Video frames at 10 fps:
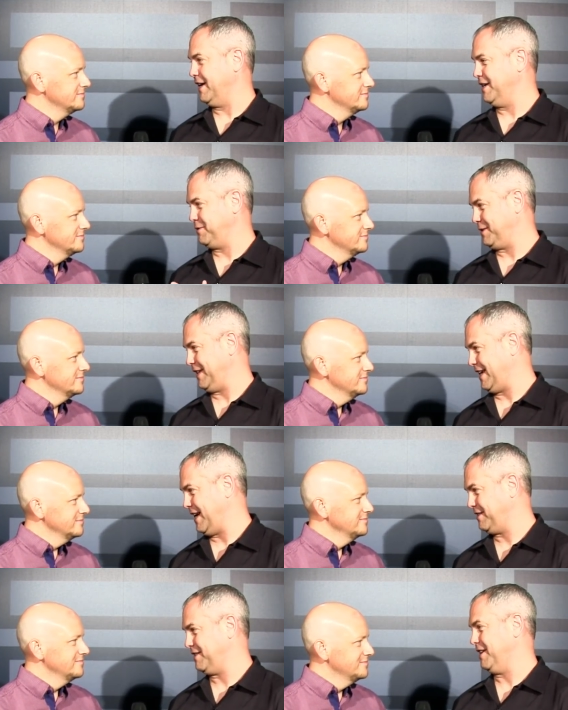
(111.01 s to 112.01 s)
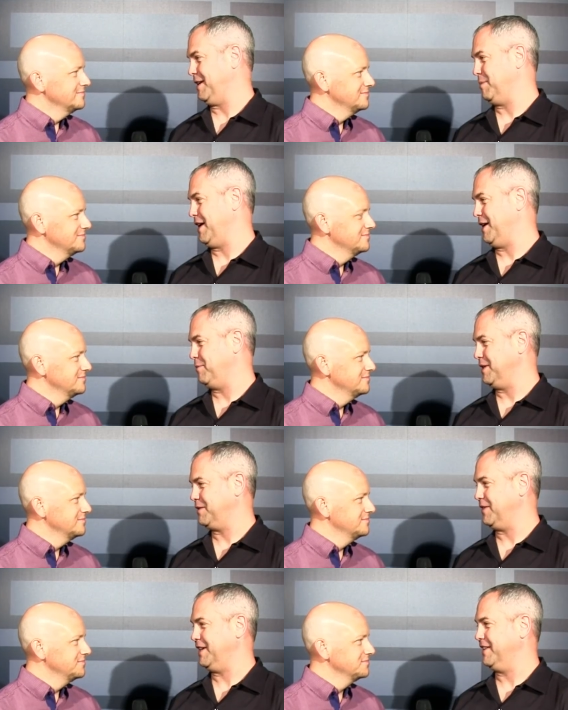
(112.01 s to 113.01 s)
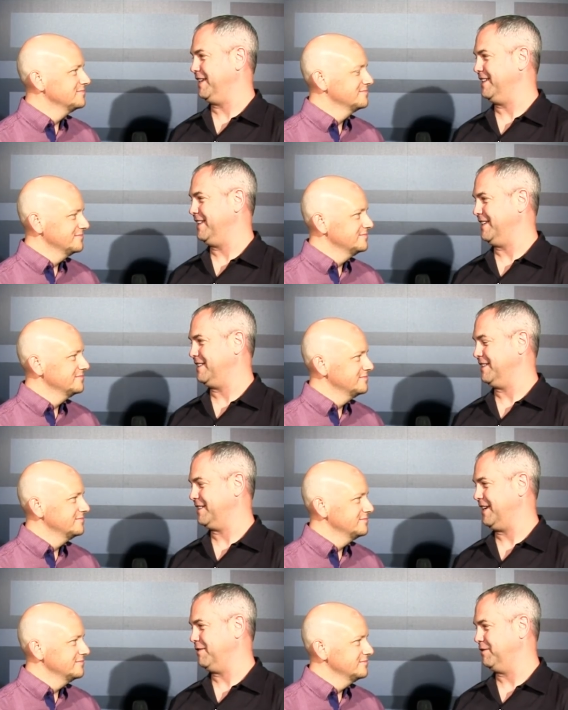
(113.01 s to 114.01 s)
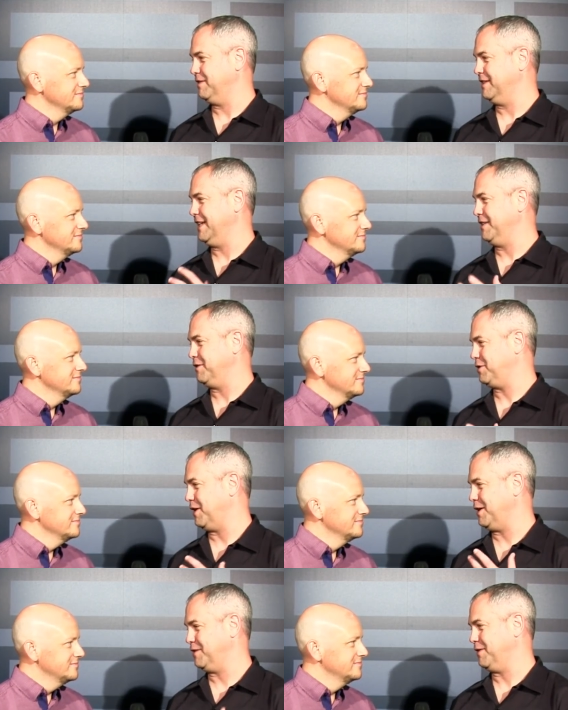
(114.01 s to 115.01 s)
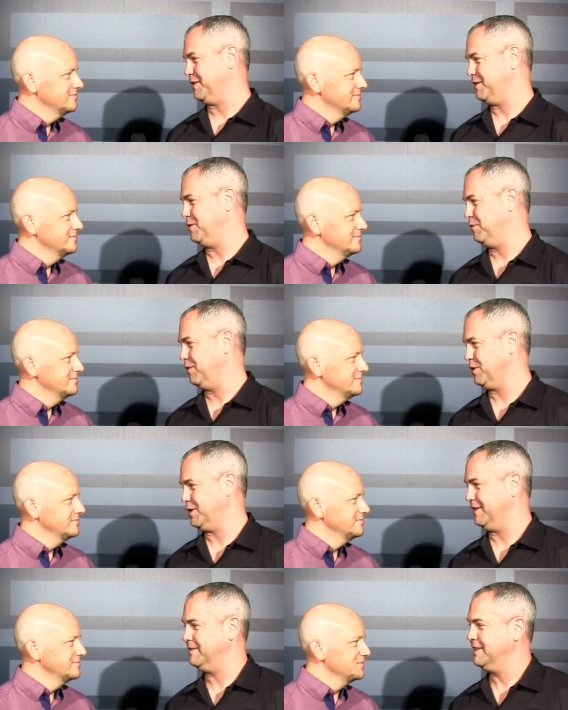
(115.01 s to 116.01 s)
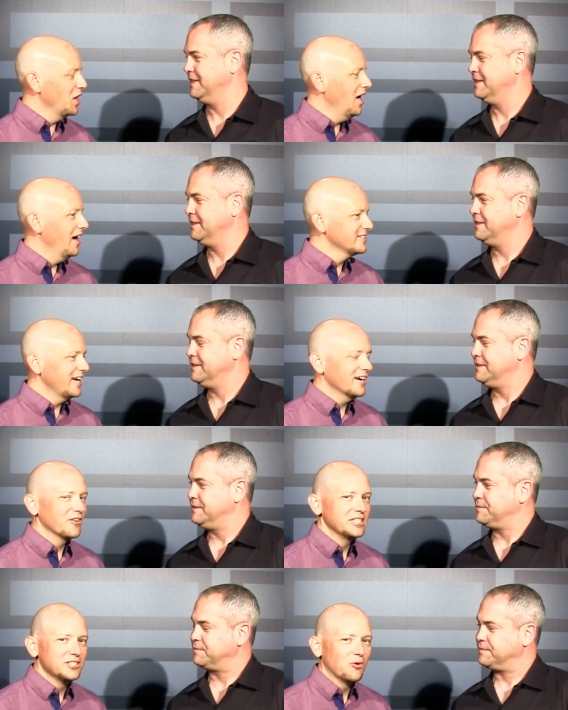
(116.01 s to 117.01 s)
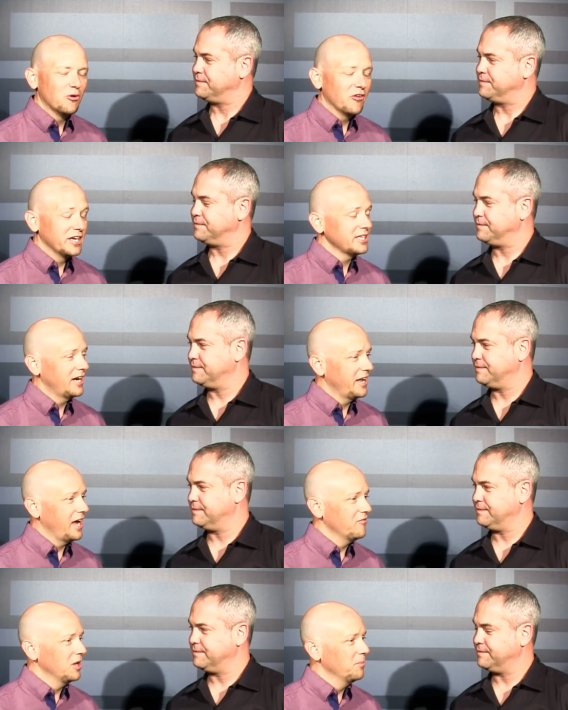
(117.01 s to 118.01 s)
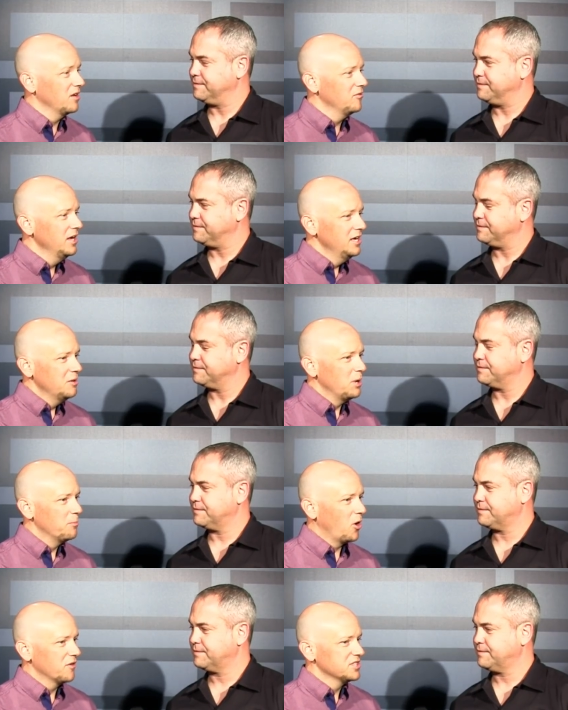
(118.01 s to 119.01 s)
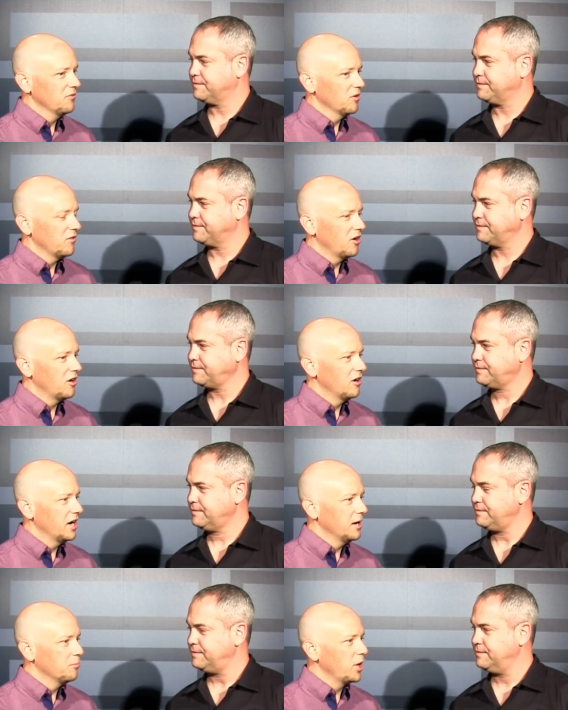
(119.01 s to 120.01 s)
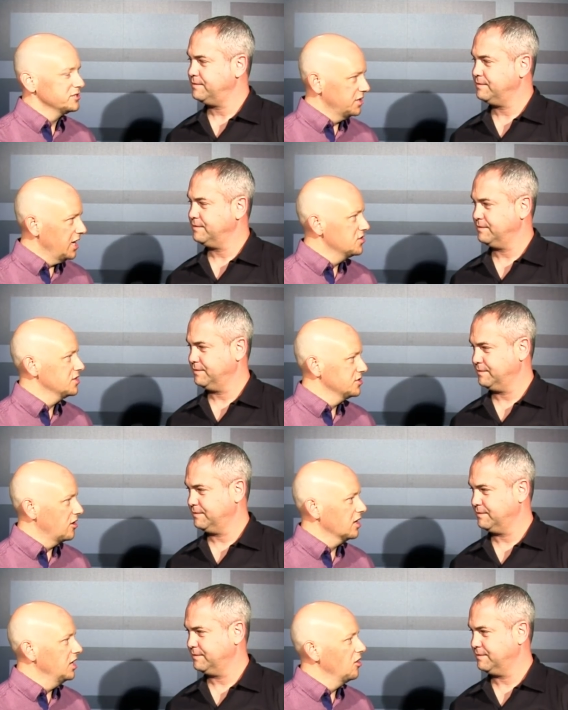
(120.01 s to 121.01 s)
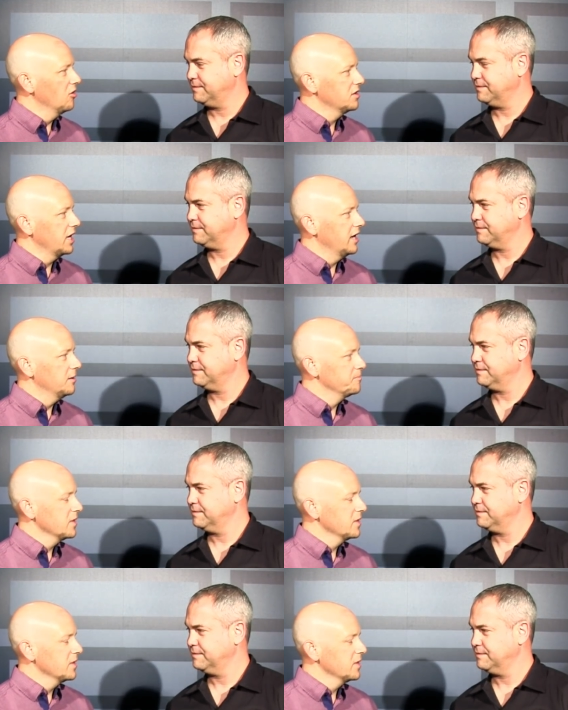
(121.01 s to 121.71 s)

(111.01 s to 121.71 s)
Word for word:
Speaker 1: uh, interesting case study behind OneSphere that, that is kind of leading the charge for this new version.
Speaker 2: Yeah, exactly. So we're really excited to have them. They've been part of several of our um, presentations and our keynote uh,